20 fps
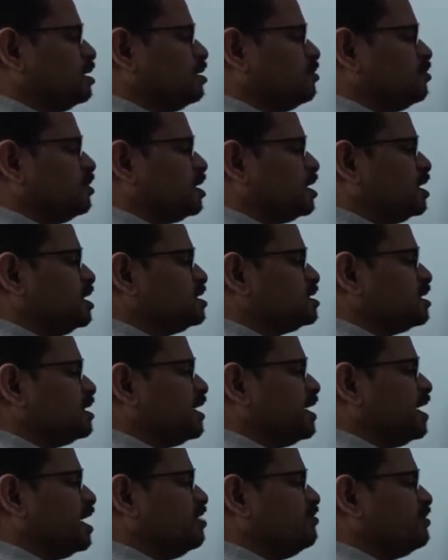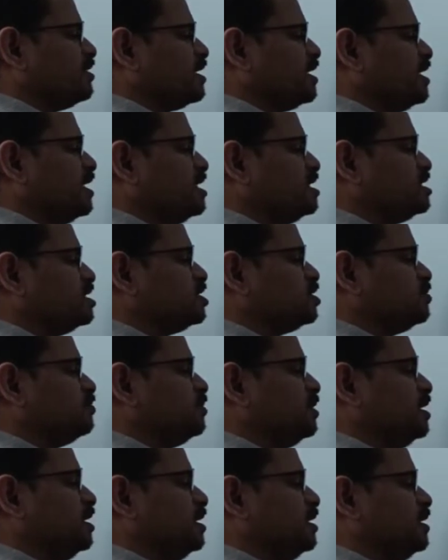what is average
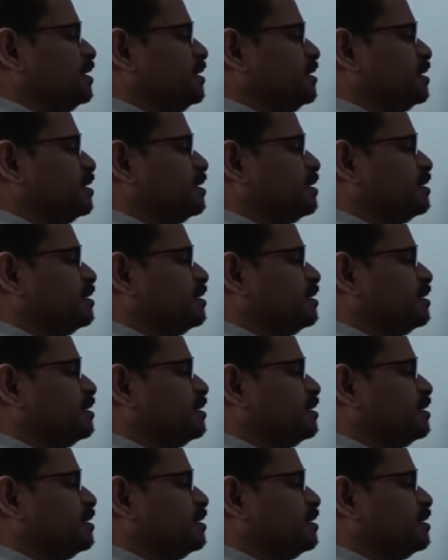speed?